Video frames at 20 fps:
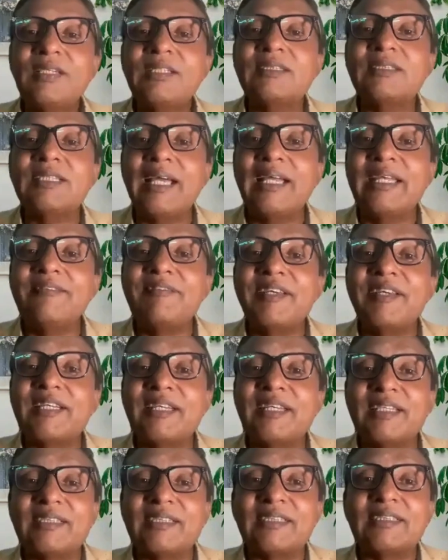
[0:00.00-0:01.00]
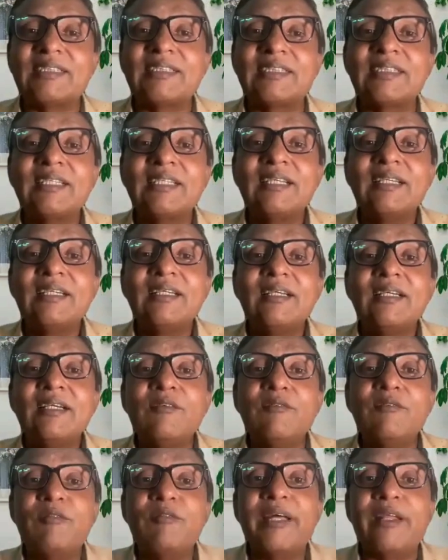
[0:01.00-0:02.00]
scientific tests,
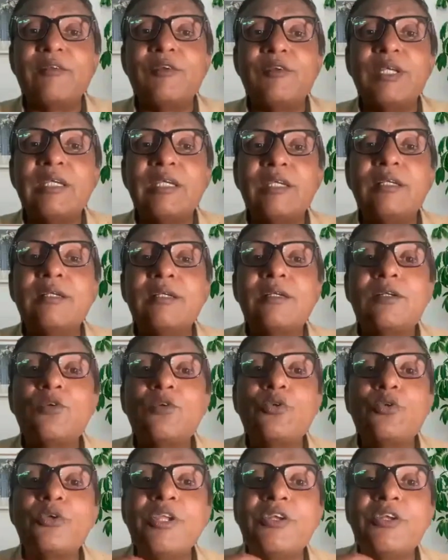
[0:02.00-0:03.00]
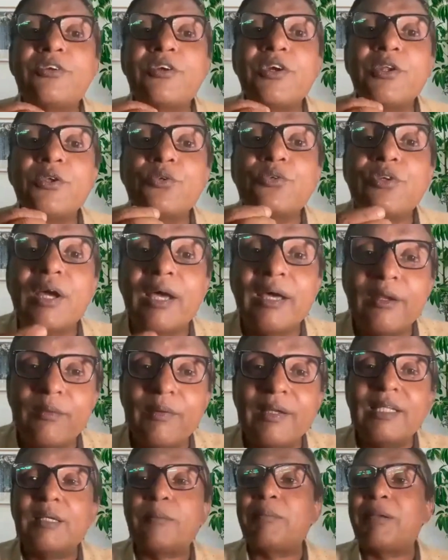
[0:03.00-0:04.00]
where we introduce
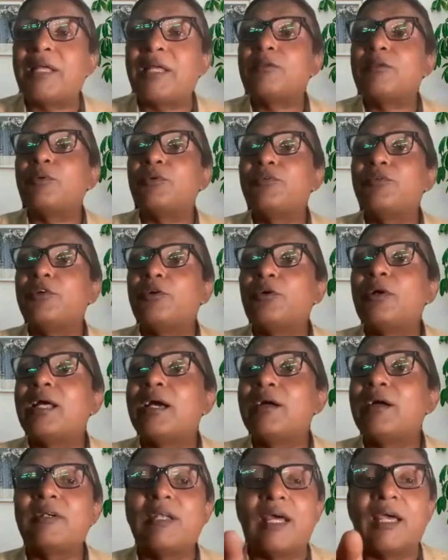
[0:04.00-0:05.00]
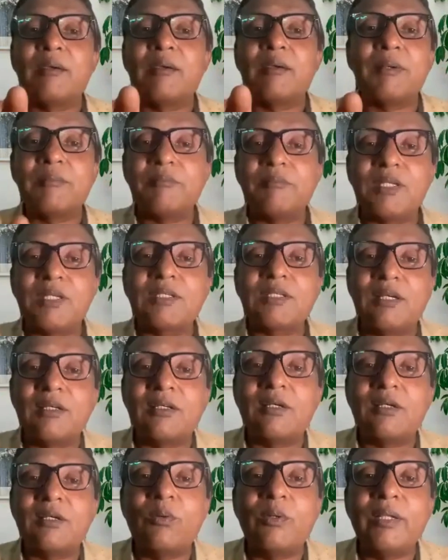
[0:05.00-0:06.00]
Ayurvedic placebos. We don't have time. I'm just
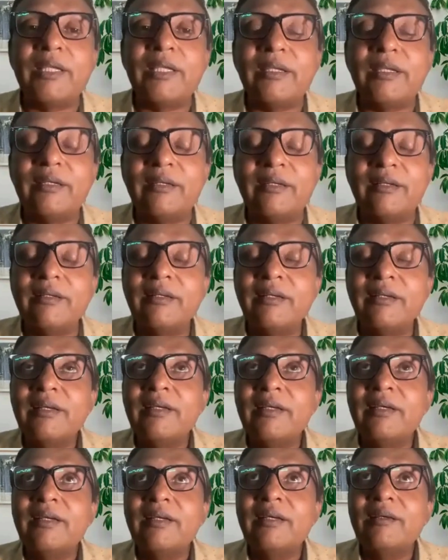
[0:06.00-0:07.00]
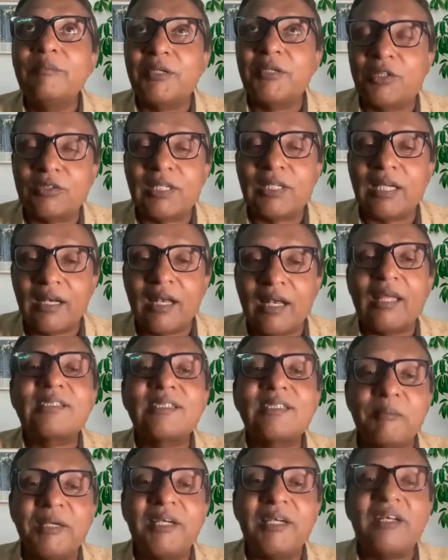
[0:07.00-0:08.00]
concluding here because I'd like
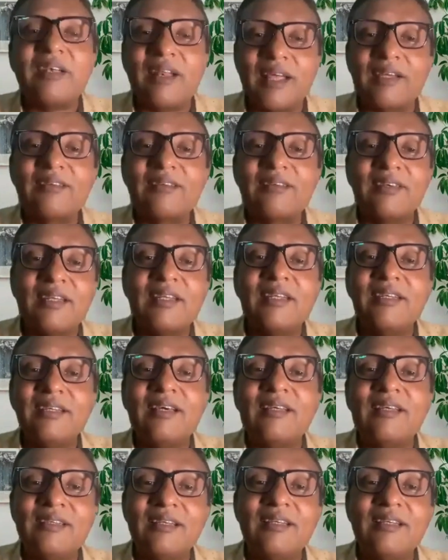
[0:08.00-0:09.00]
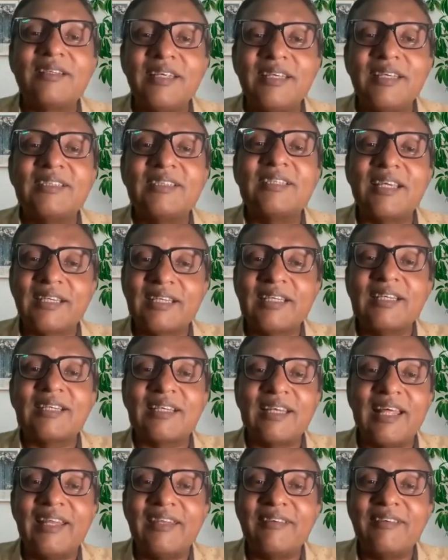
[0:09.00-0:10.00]
some interaction. Any other things I can
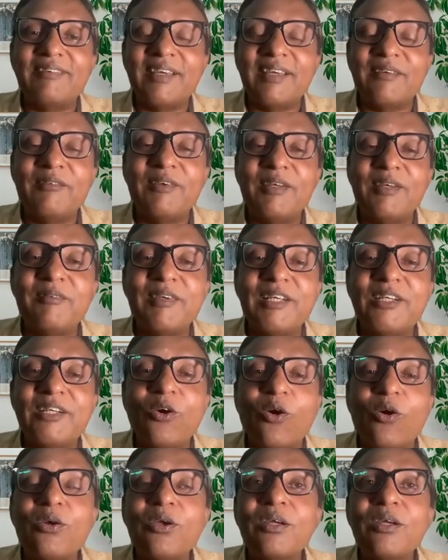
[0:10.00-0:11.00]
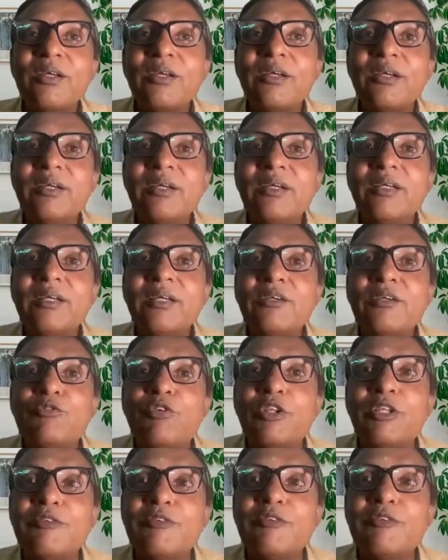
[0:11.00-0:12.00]
clarify when we talk.
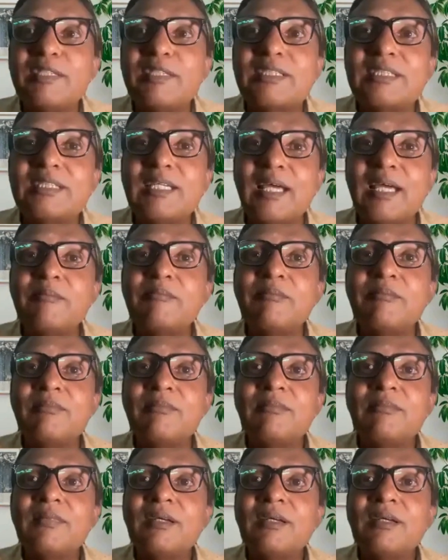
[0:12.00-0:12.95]
For the first time,